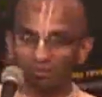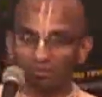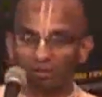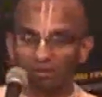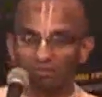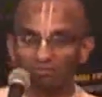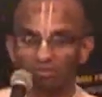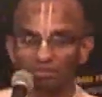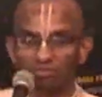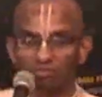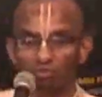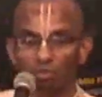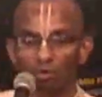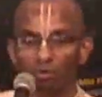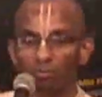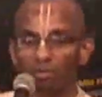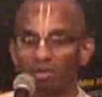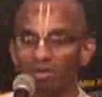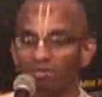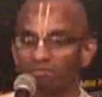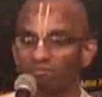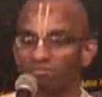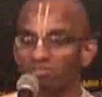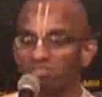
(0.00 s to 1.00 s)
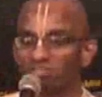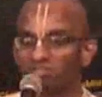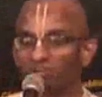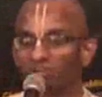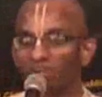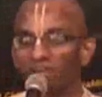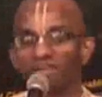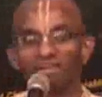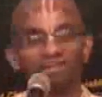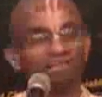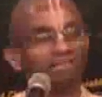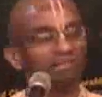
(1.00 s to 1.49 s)
And if there's no one, we just
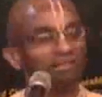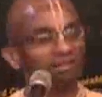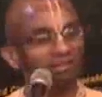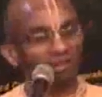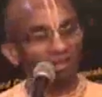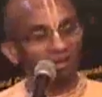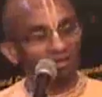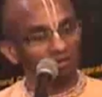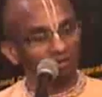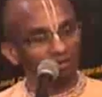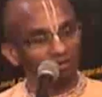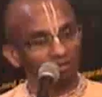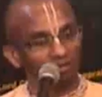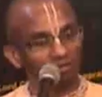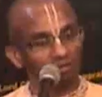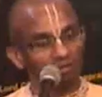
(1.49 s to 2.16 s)
write it in a diary.